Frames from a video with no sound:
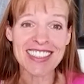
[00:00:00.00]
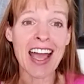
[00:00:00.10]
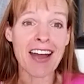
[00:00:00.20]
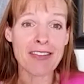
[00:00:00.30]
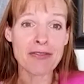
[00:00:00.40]

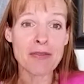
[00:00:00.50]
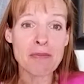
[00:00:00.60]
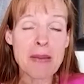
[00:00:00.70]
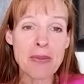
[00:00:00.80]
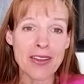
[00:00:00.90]
have
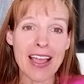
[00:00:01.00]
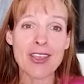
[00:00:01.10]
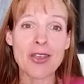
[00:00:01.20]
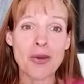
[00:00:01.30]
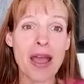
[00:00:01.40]
people like
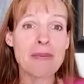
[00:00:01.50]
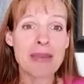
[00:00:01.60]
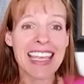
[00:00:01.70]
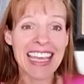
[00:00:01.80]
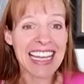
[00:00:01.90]
you and
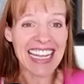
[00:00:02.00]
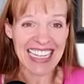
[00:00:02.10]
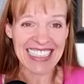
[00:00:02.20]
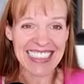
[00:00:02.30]
me in it.